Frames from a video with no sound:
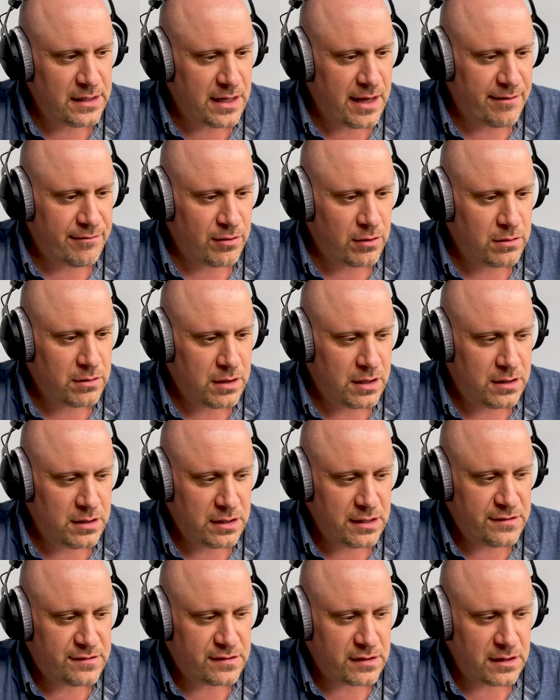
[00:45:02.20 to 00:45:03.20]
level, at
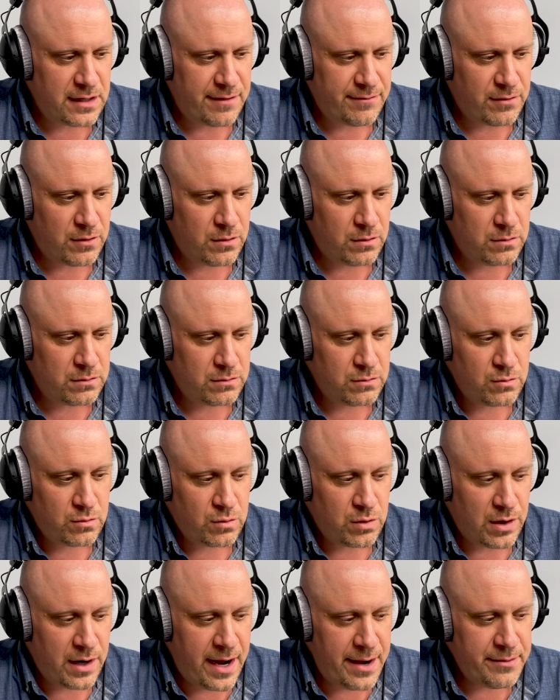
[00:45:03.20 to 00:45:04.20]
least the level
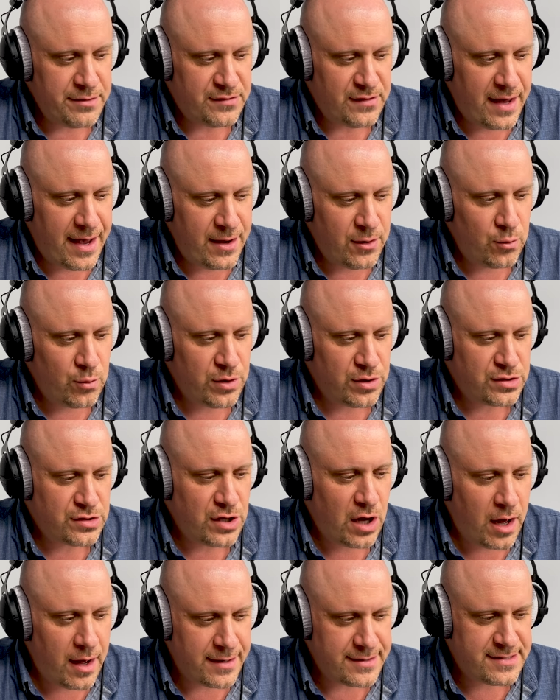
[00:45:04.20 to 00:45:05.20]
where I was at, we're
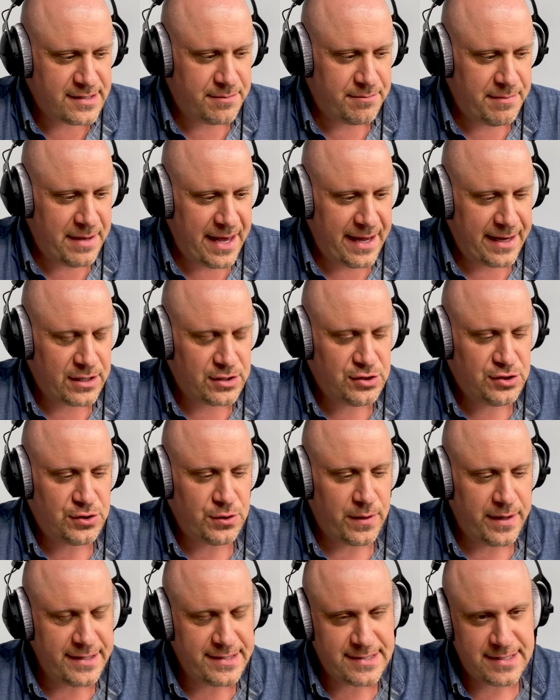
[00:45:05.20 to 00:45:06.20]
taught to make
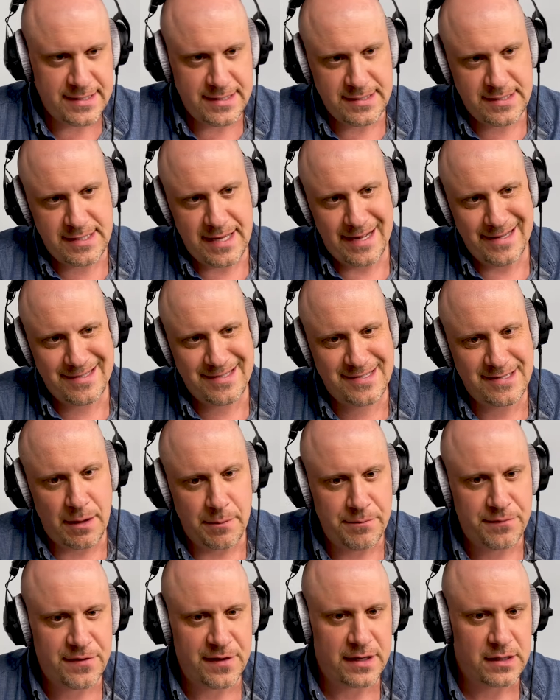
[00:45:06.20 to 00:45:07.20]
choices that
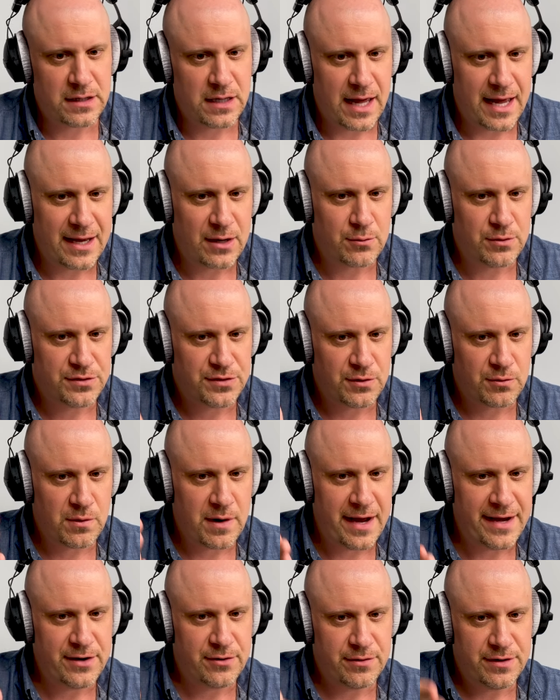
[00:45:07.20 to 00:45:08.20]
something like what the
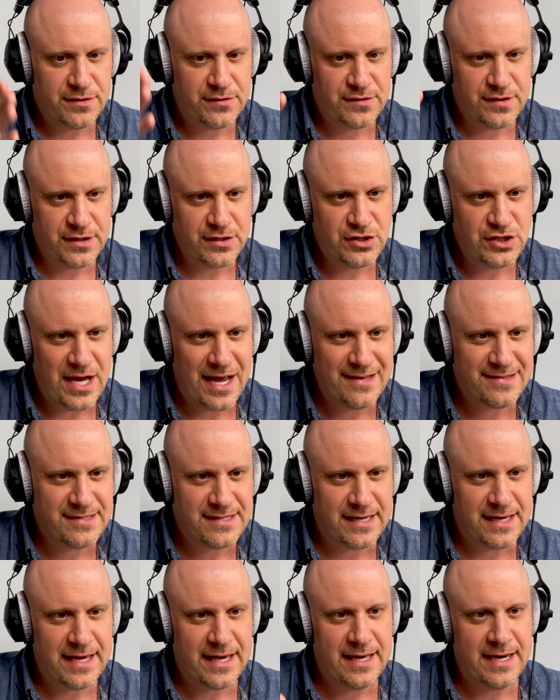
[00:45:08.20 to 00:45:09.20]
writer is
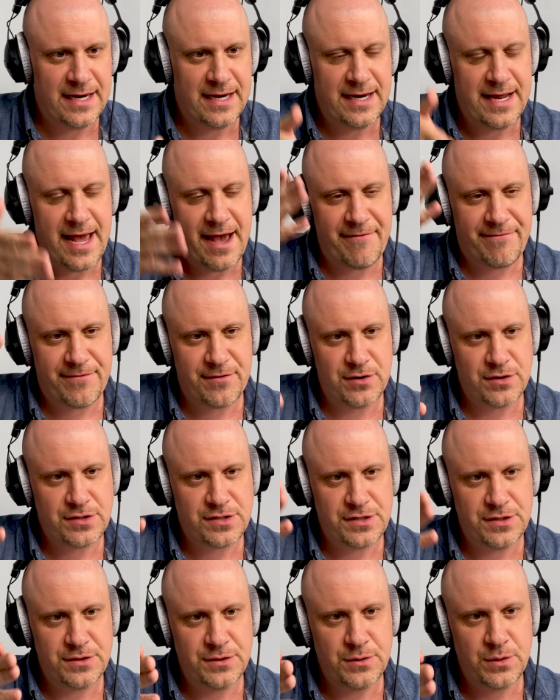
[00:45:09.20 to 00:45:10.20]
suggesting in an effort
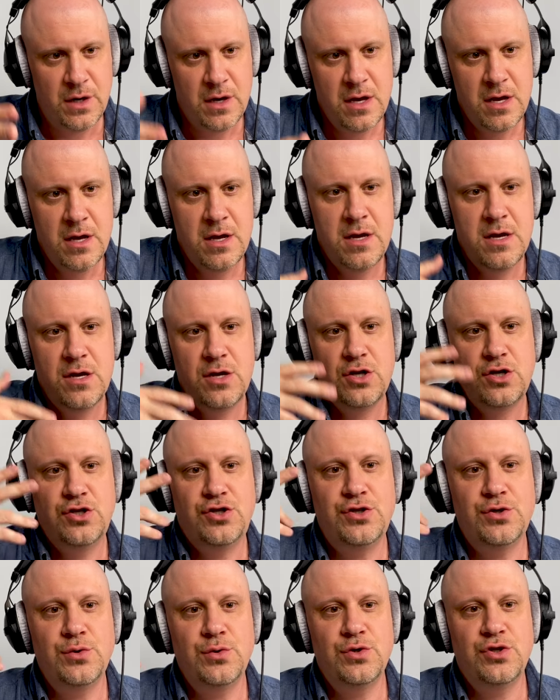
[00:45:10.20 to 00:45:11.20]
to
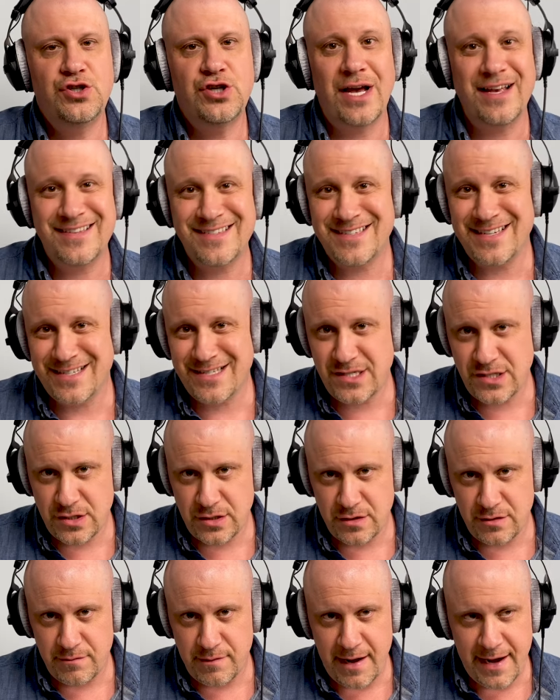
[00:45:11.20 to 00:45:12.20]
do justice to
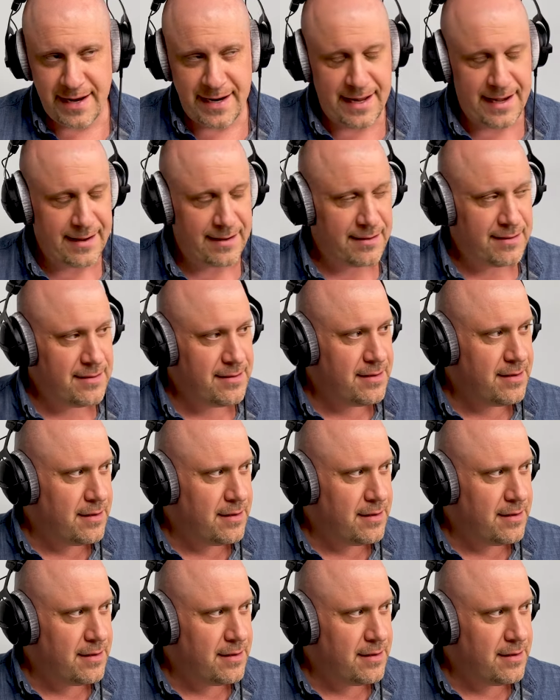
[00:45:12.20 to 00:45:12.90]
the writing.